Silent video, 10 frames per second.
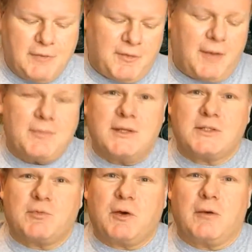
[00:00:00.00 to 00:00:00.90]
if I'm
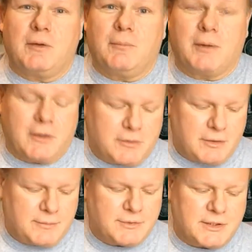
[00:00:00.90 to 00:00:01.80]
this far with a bar
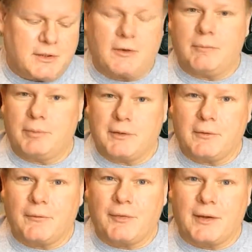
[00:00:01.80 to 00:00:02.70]
chord, I'm just going to go ahead and play
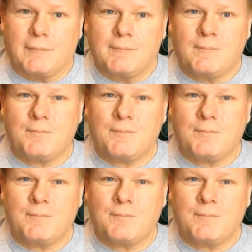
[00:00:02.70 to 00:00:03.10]
the whole thing.